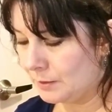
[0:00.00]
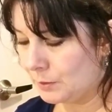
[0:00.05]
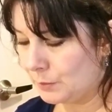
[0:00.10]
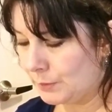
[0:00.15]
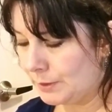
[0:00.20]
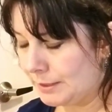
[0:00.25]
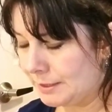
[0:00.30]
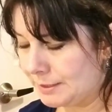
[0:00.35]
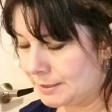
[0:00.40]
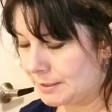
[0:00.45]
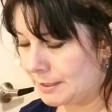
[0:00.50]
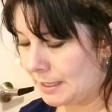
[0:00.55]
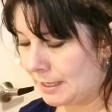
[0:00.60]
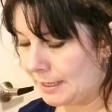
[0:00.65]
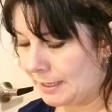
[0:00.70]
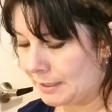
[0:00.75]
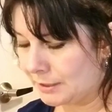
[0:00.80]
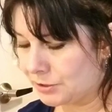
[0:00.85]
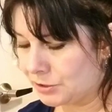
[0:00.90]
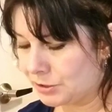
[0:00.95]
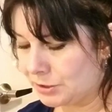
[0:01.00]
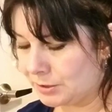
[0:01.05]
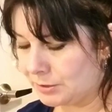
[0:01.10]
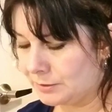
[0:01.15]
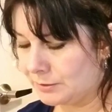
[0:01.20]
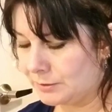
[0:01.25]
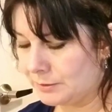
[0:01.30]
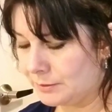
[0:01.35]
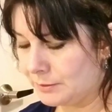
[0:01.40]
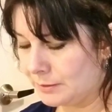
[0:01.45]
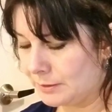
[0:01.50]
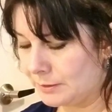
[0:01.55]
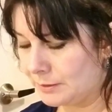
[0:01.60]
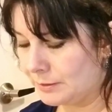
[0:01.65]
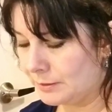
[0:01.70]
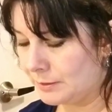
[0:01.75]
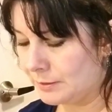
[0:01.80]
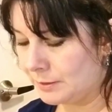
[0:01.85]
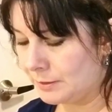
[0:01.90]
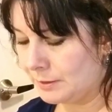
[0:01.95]
What is the action?
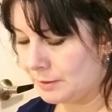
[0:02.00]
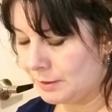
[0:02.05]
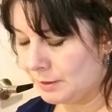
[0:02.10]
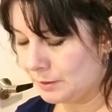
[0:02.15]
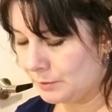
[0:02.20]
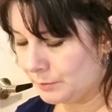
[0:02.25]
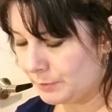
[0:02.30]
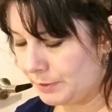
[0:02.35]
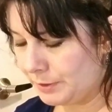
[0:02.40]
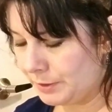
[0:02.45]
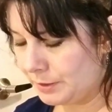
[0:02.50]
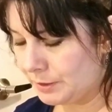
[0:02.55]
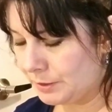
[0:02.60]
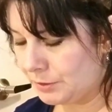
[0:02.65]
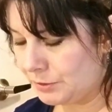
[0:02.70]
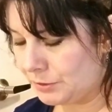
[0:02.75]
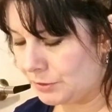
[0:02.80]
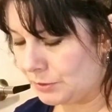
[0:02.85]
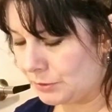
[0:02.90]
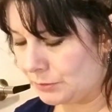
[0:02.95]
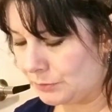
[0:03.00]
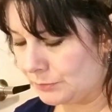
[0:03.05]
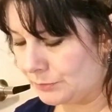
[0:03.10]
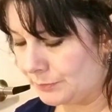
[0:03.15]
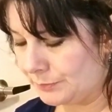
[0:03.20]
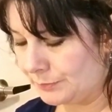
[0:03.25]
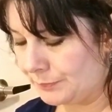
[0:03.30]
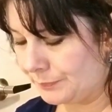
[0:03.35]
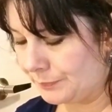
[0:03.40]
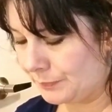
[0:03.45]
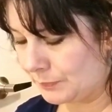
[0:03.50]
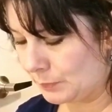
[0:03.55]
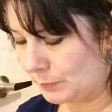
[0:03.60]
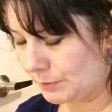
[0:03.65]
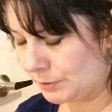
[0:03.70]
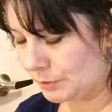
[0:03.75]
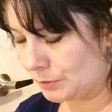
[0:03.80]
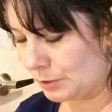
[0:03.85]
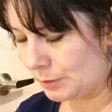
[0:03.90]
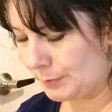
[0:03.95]
What are you going to do?
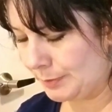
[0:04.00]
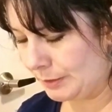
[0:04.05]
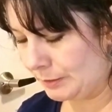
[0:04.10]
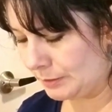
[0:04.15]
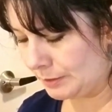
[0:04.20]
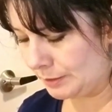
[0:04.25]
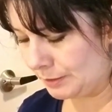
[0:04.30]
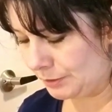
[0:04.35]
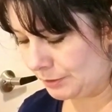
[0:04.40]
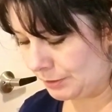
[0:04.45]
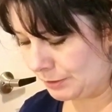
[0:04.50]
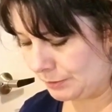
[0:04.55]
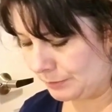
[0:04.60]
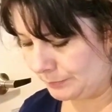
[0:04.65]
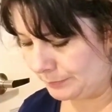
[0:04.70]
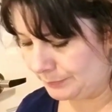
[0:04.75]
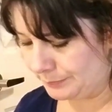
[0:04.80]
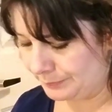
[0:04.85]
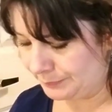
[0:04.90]
What's Scorpio going to